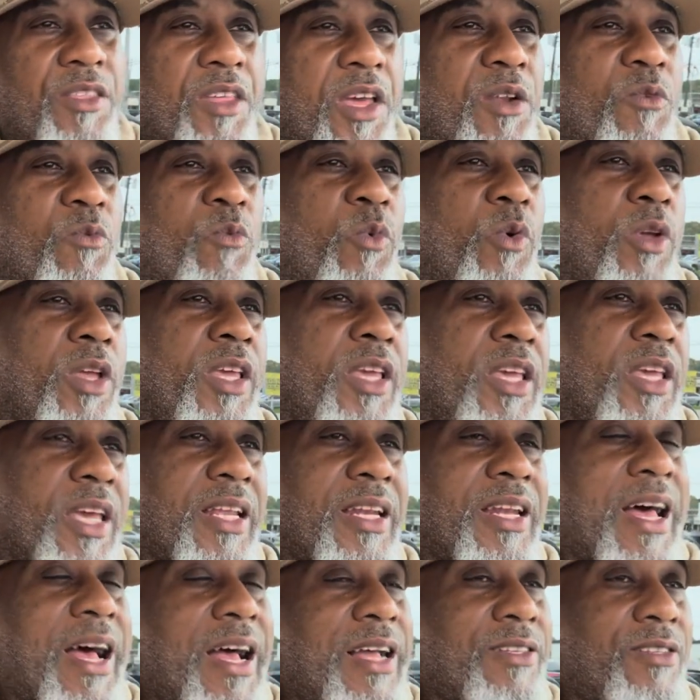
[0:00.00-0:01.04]
that we
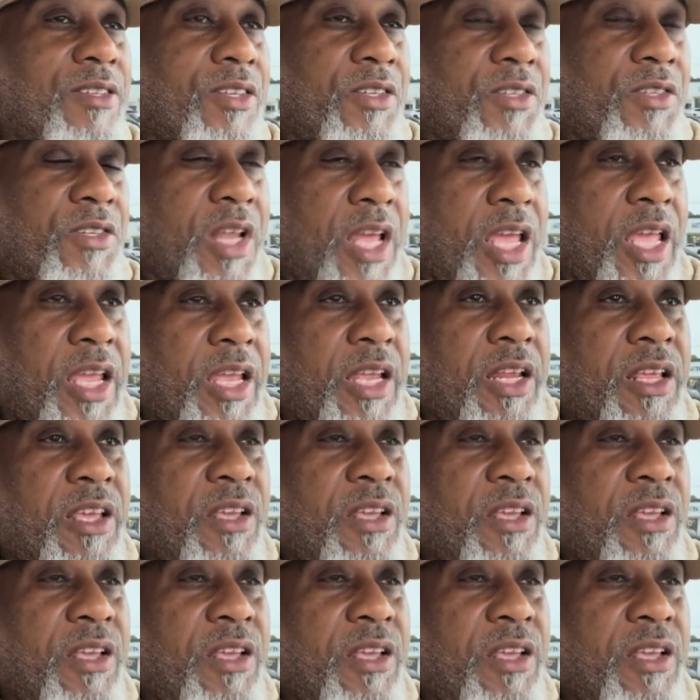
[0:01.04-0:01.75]
cannot sustain,